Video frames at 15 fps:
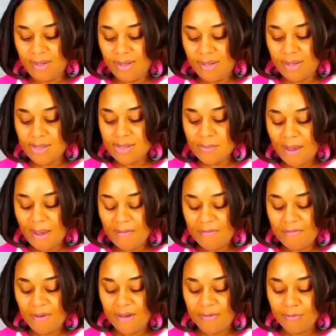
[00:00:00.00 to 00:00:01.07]
It's my
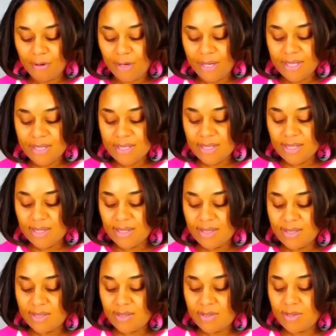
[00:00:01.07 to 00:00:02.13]
favorite
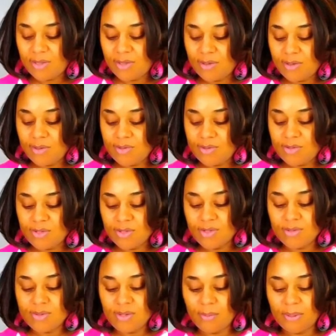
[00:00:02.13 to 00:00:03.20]
to use. You can do
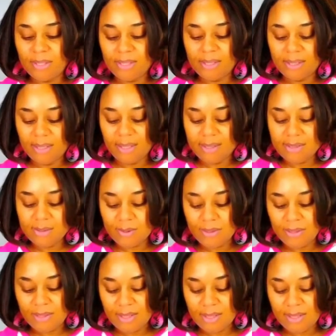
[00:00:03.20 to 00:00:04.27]
so many things
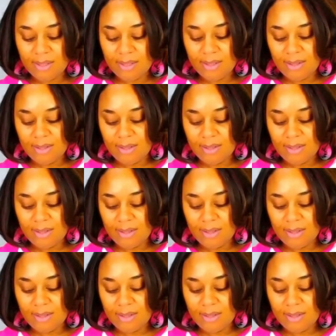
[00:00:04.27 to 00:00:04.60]
with it.